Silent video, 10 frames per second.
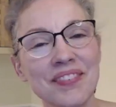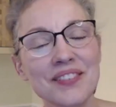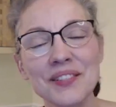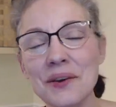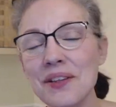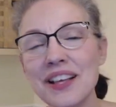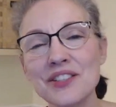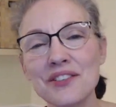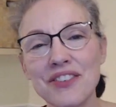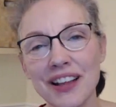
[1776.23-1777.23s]
So glad
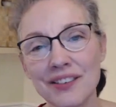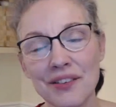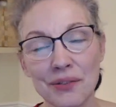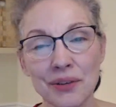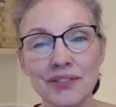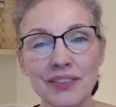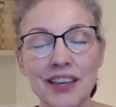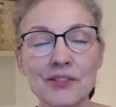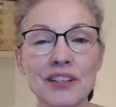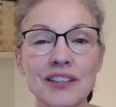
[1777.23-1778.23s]
you followed through, that
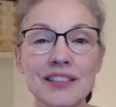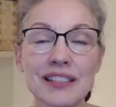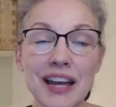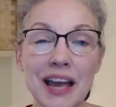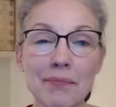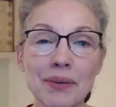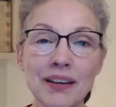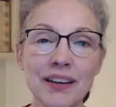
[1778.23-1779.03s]
you didn't stop.